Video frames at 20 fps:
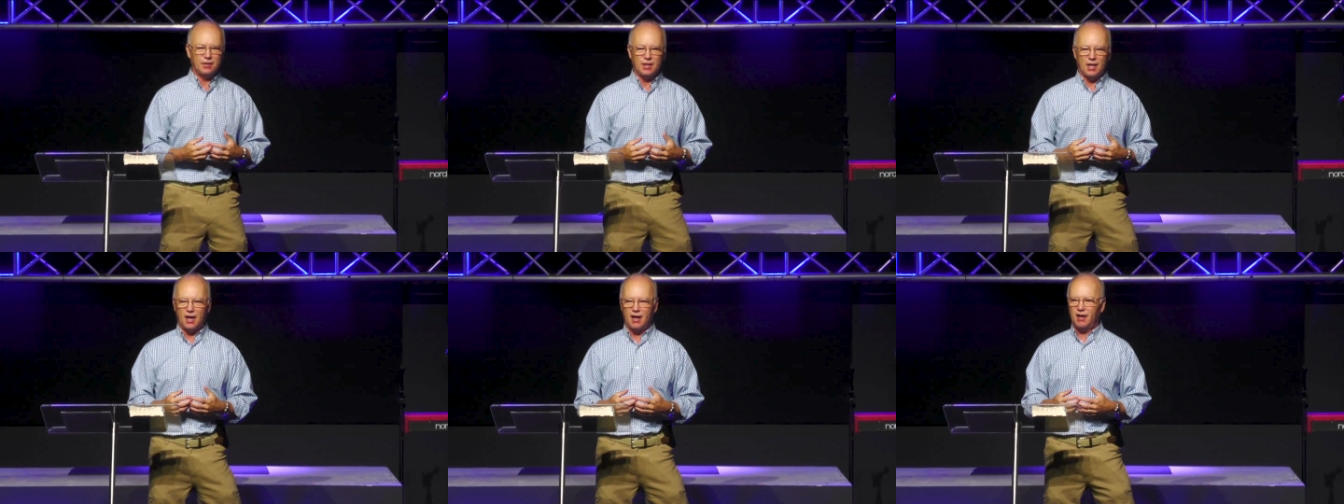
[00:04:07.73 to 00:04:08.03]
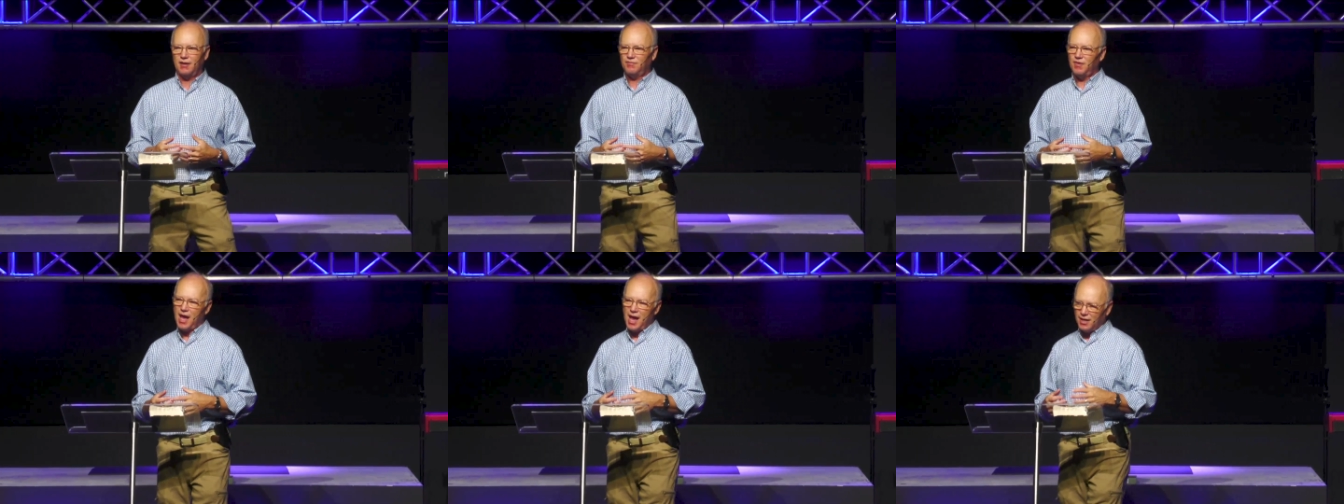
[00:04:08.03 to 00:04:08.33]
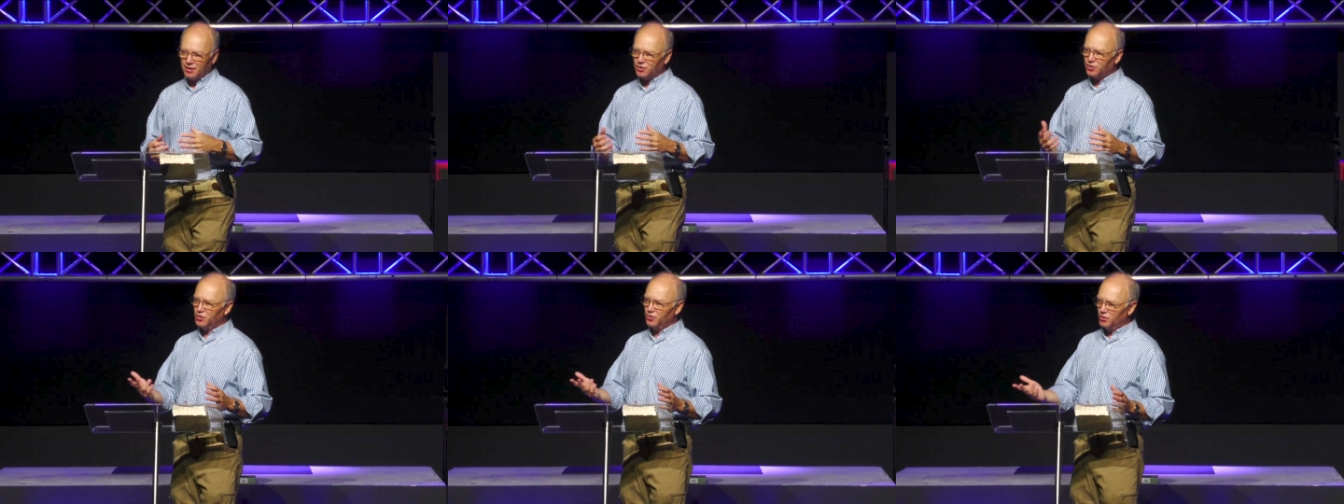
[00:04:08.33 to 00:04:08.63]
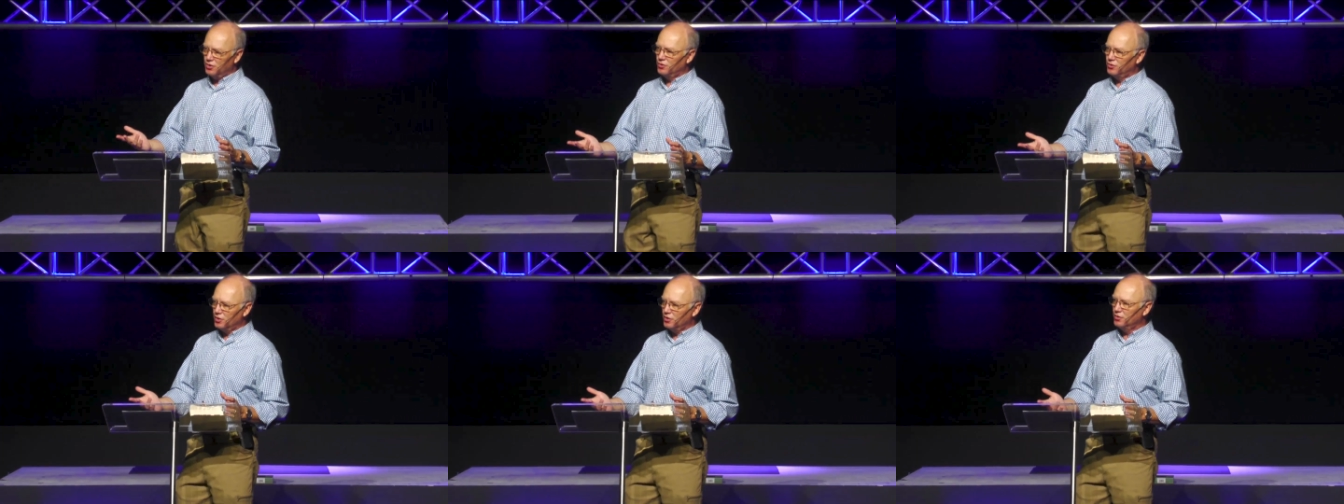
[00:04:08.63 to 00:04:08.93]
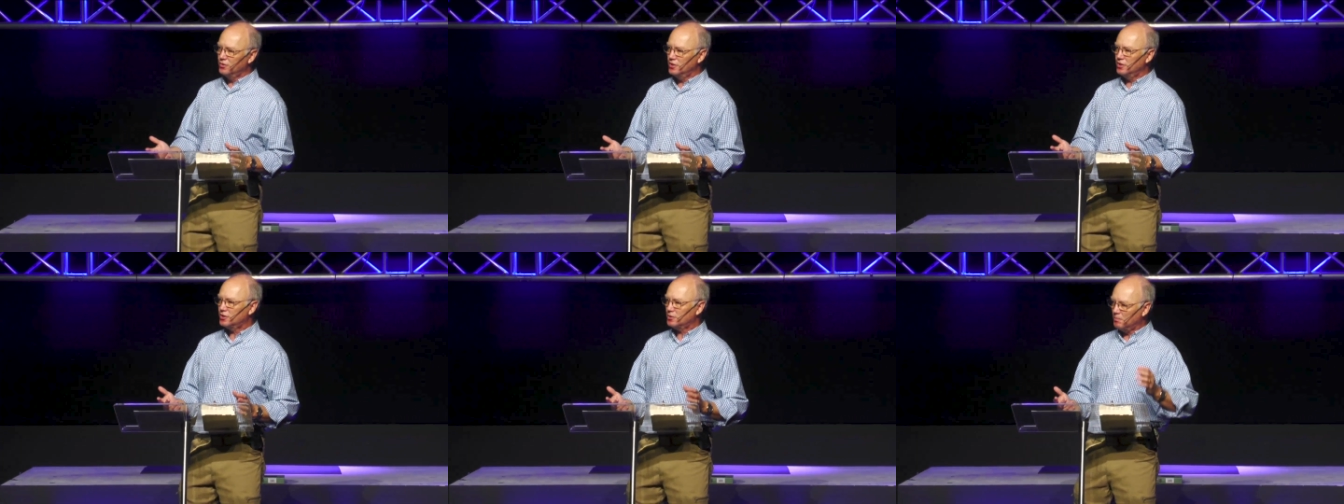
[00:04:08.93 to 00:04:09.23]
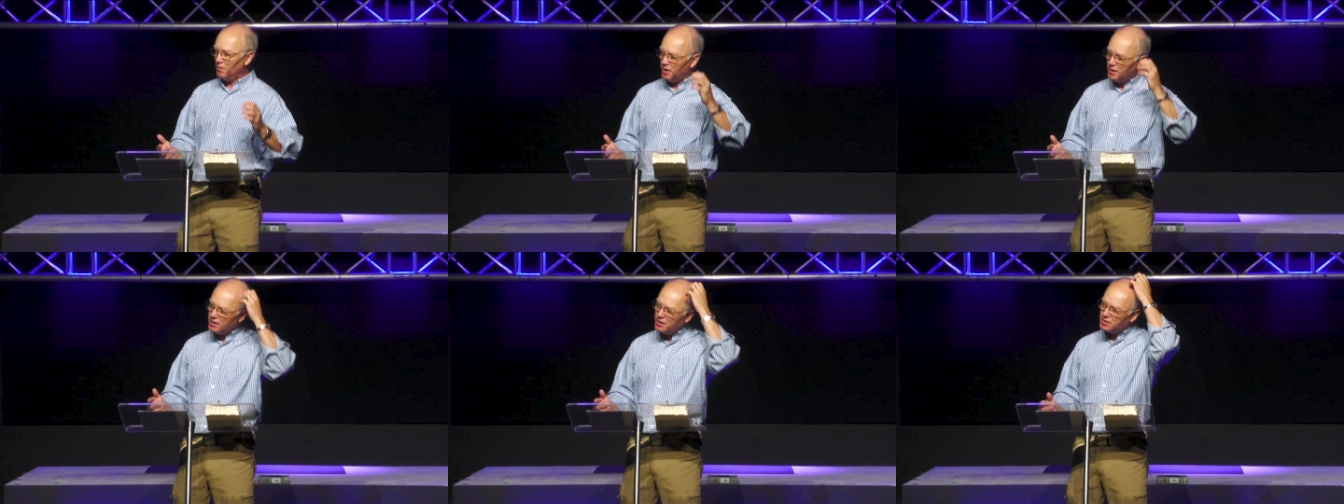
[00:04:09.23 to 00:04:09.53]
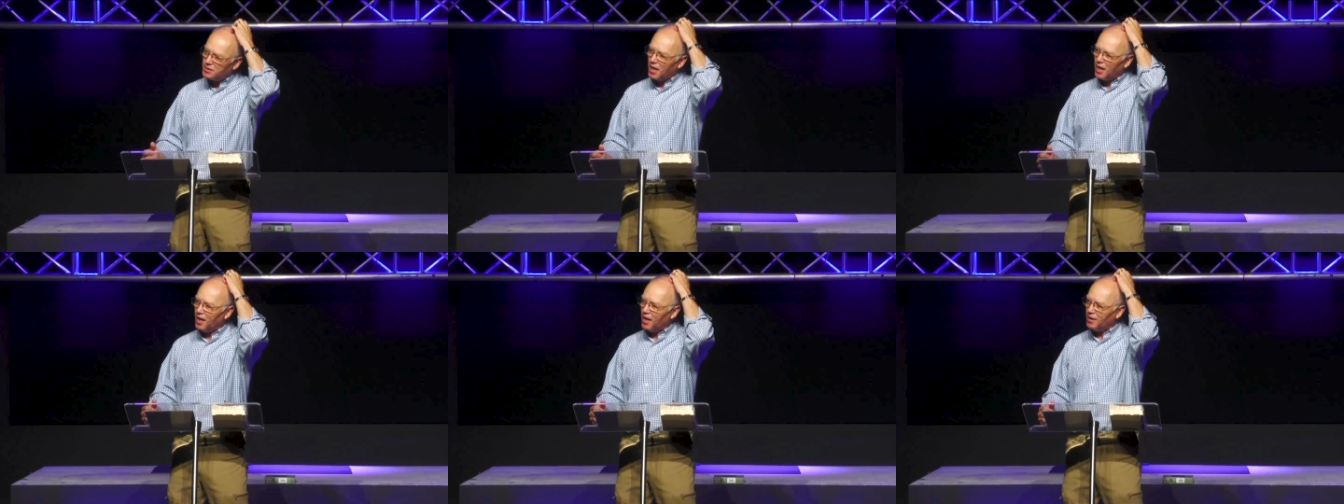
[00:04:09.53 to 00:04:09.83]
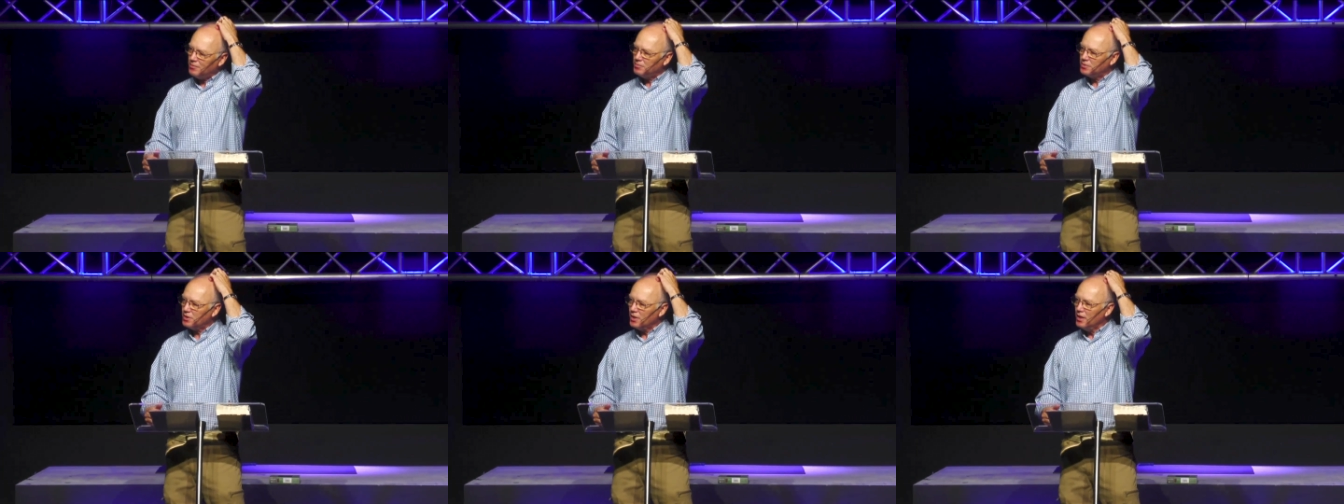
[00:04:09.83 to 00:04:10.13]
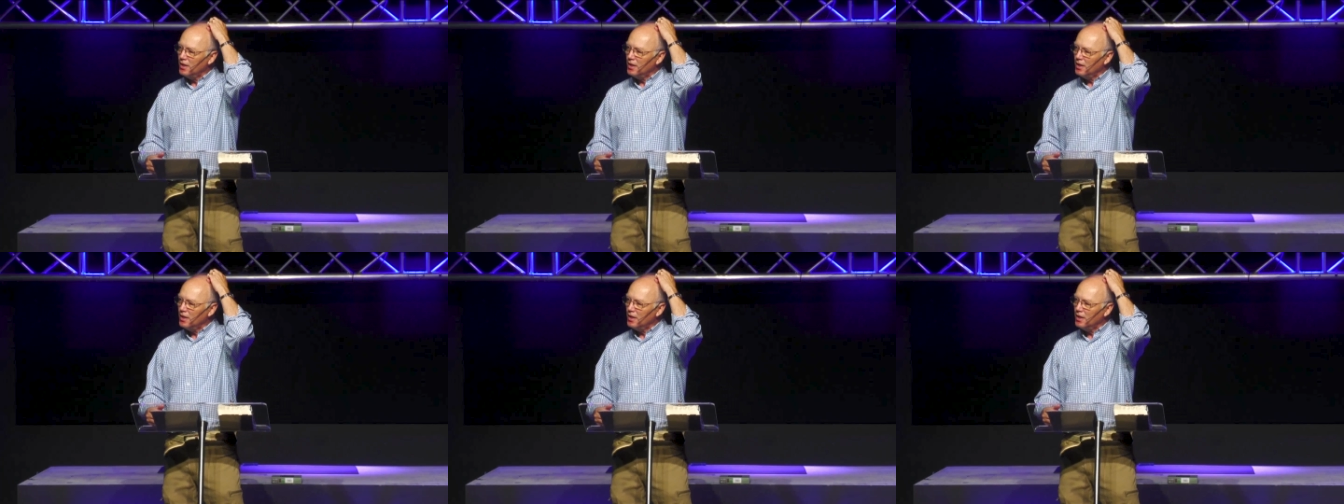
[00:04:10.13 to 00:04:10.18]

I've asked you to do this many times,